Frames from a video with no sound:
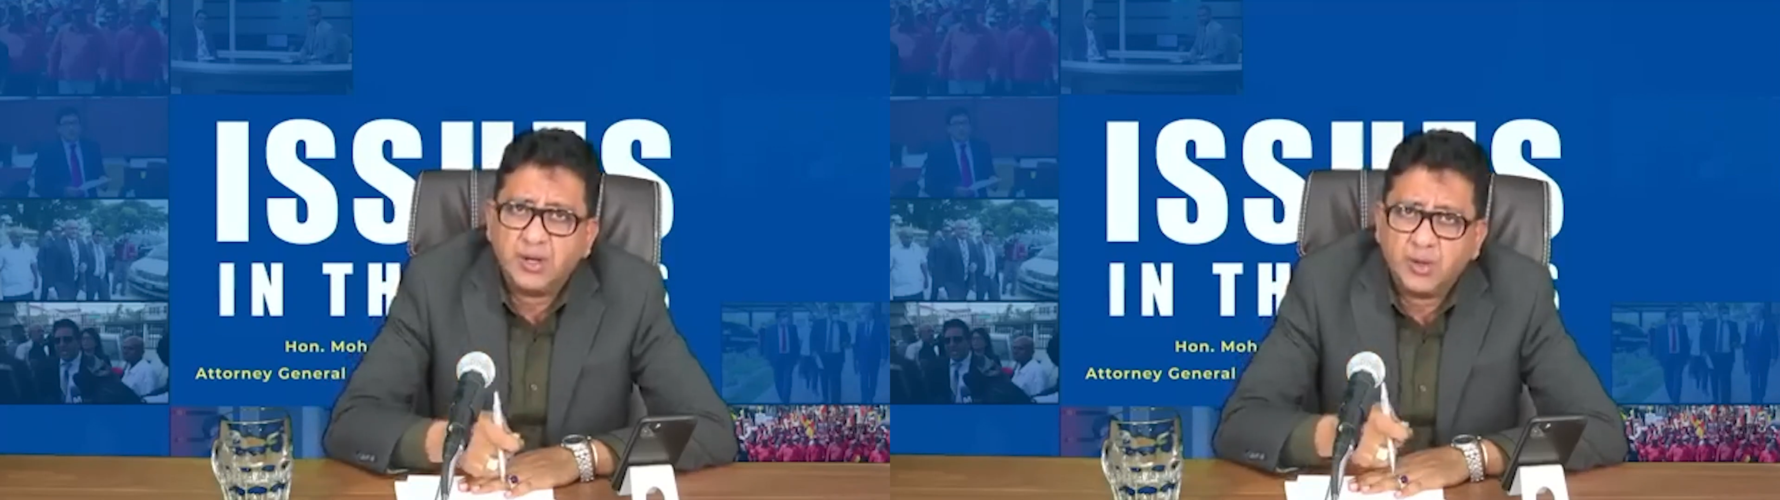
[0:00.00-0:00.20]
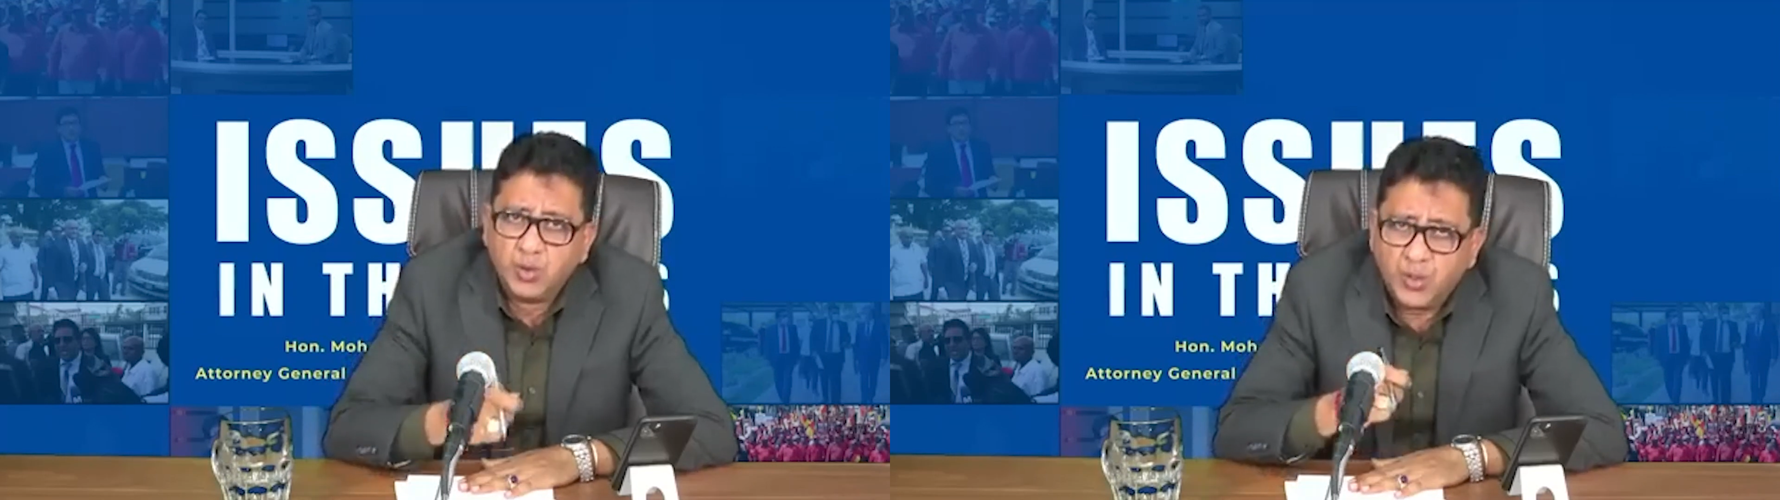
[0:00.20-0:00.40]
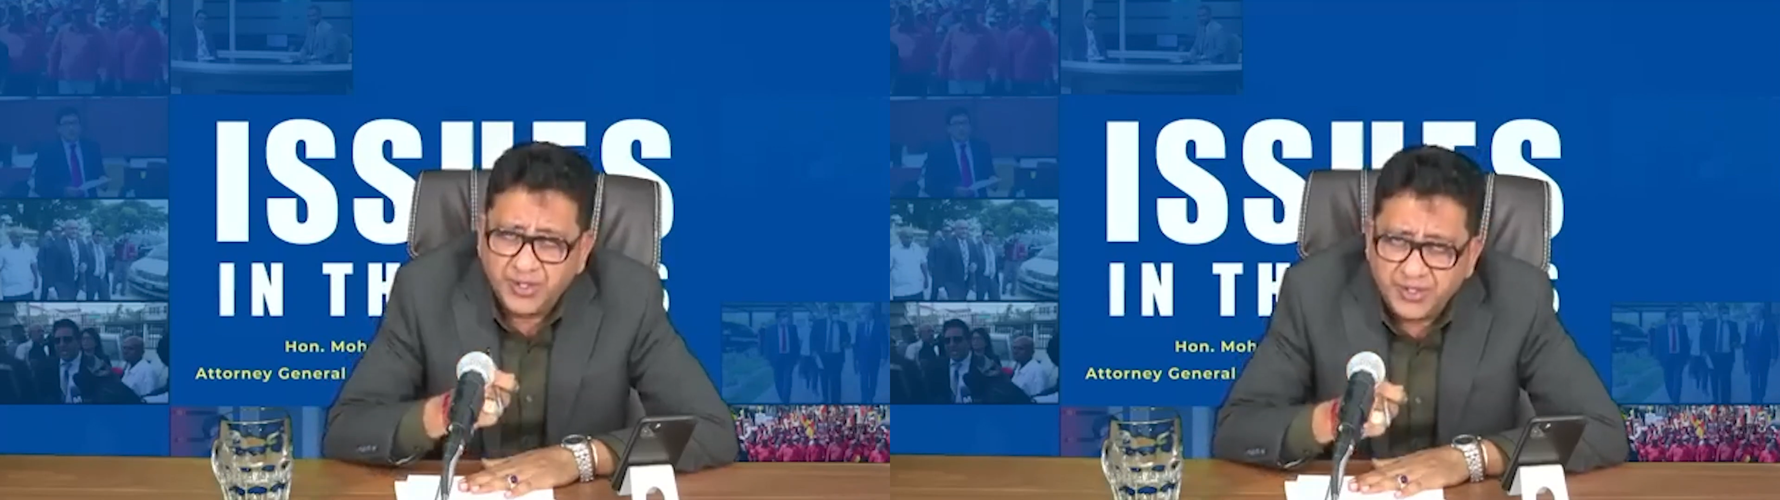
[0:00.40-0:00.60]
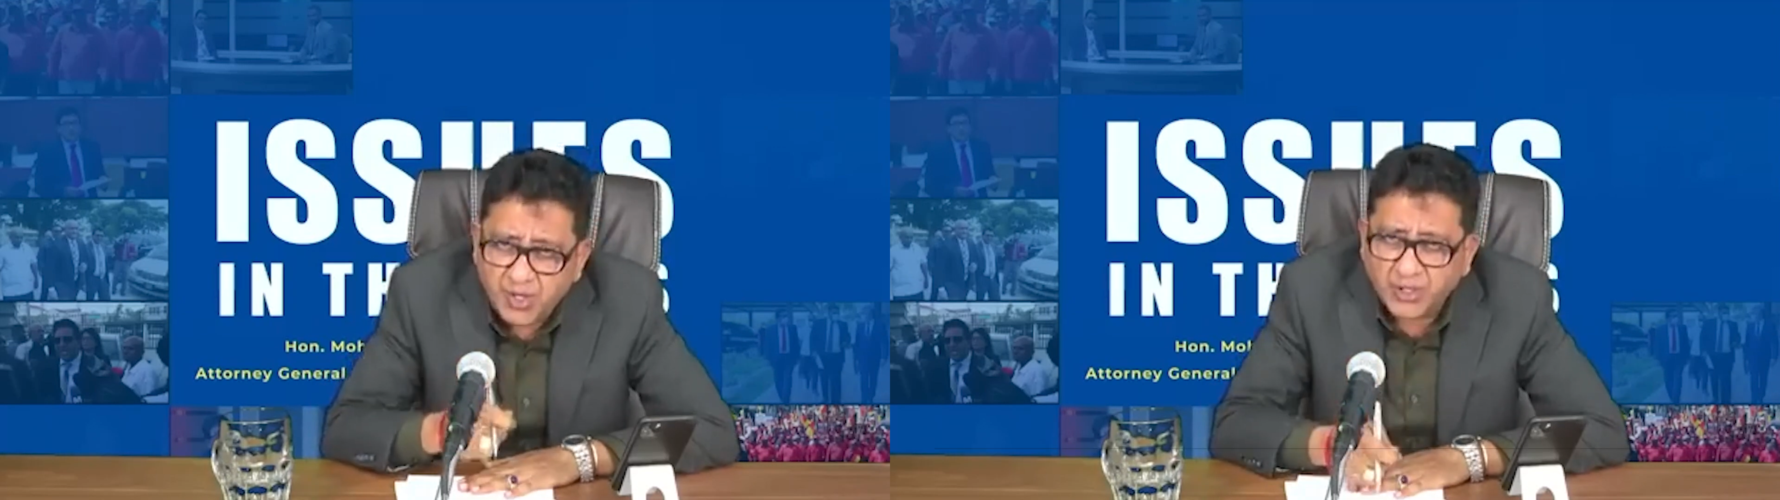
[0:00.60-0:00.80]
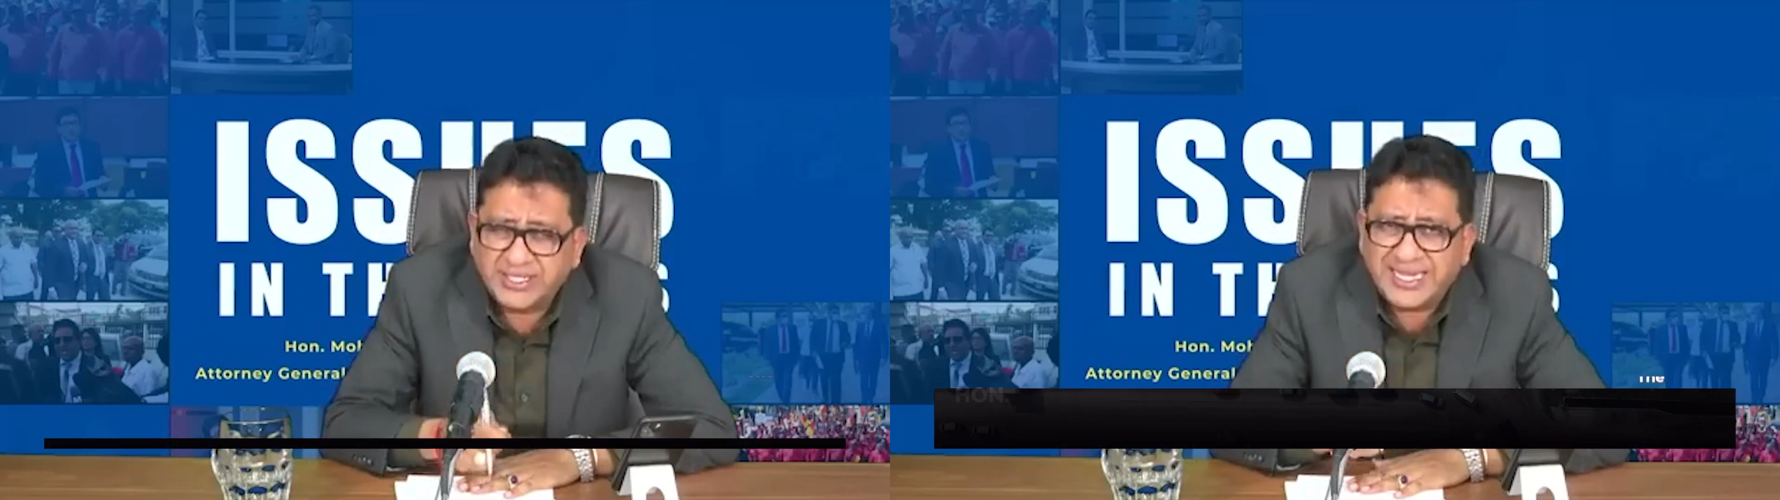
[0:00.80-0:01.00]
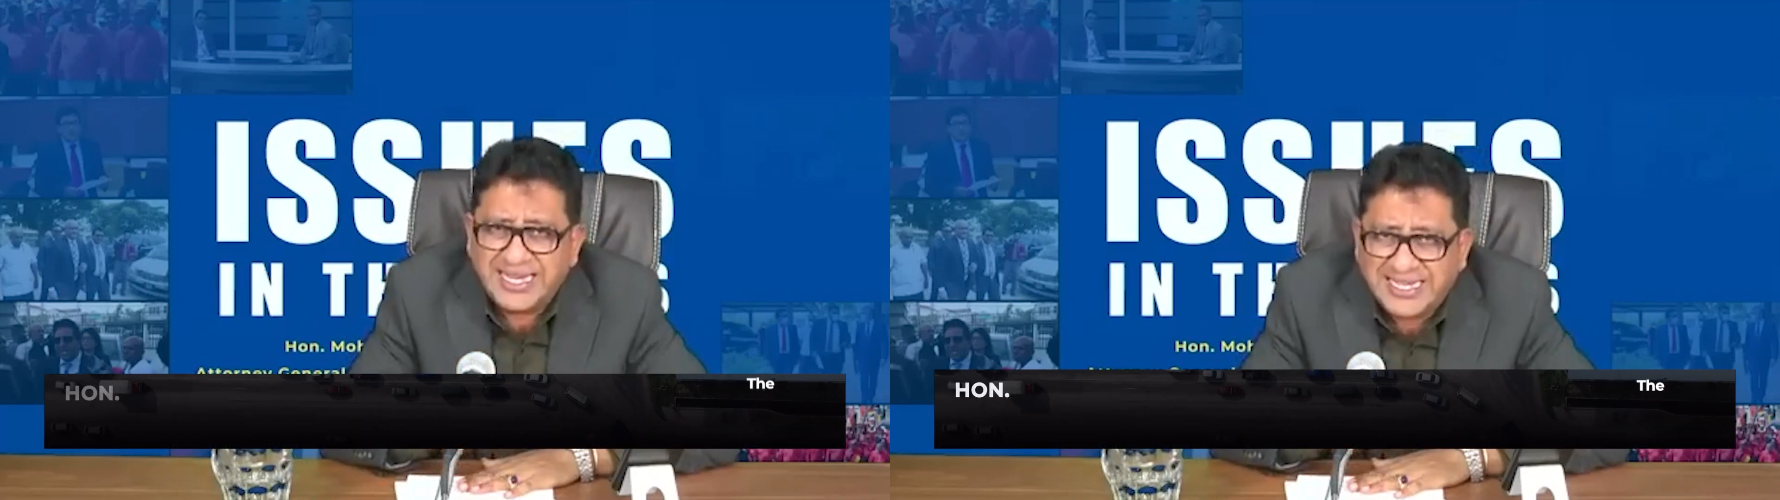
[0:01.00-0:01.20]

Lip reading: who were not in